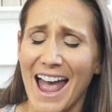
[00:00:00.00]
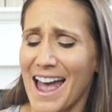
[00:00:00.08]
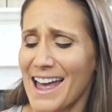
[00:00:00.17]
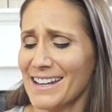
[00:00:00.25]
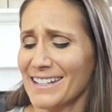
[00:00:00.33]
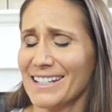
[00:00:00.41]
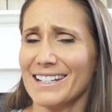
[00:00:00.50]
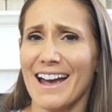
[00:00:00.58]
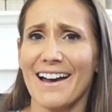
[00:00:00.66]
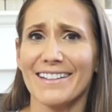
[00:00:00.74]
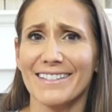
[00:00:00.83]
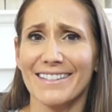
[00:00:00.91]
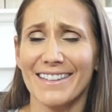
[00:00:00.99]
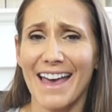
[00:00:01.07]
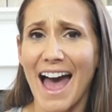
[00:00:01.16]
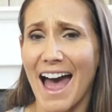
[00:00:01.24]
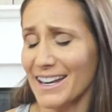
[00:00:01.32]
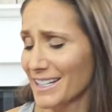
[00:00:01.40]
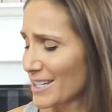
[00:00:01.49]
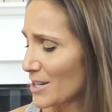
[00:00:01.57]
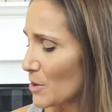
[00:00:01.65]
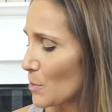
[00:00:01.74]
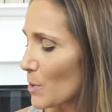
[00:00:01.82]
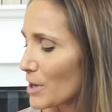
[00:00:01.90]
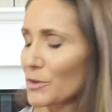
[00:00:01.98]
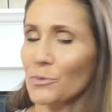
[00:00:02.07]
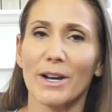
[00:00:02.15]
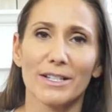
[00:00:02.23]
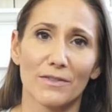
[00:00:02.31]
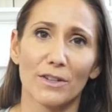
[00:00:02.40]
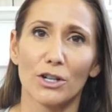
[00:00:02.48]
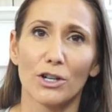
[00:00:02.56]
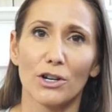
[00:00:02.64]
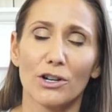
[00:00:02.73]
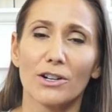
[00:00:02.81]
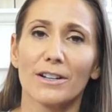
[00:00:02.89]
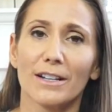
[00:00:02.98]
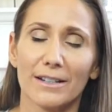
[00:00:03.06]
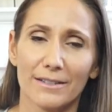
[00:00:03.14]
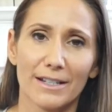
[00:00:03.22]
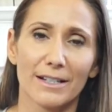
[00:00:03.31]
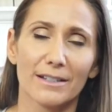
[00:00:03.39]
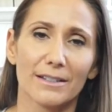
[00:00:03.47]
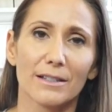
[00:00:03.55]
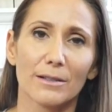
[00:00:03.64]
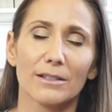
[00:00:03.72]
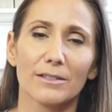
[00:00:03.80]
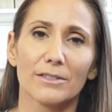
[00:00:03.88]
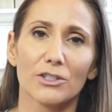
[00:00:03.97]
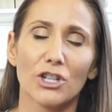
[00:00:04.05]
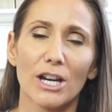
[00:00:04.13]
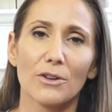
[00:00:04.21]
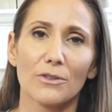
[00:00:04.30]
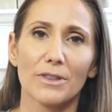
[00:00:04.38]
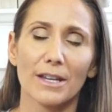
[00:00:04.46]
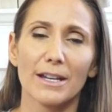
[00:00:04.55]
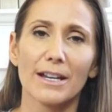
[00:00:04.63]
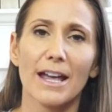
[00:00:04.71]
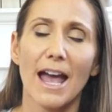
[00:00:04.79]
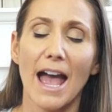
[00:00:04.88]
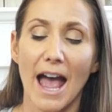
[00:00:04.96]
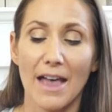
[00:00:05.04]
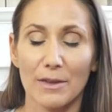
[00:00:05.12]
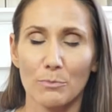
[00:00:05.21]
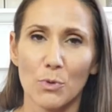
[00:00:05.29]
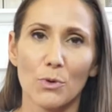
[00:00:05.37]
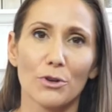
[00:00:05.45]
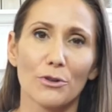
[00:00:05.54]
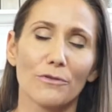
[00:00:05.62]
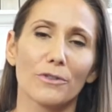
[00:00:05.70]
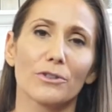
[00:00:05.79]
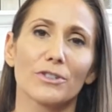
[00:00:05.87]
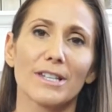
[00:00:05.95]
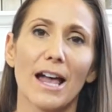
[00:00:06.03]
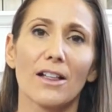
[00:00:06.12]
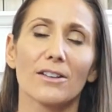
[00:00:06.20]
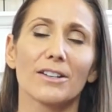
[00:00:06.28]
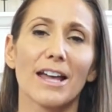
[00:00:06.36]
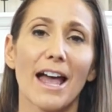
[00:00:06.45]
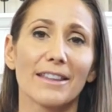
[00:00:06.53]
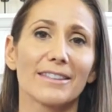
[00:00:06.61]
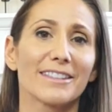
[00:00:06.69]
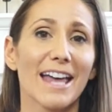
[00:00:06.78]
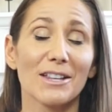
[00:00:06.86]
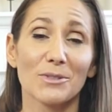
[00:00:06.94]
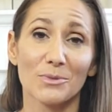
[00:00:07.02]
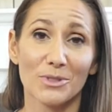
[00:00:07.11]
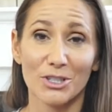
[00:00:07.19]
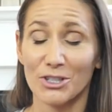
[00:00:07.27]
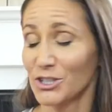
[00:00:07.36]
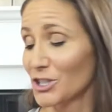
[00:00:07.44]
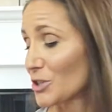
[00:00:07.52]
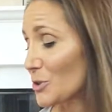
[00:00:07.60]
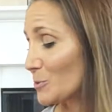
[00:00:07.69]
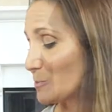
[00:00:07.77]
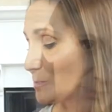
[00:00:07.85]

and cut that with rice vinegar in a little shaker thing, and then pour it over your salad, and that's really good too.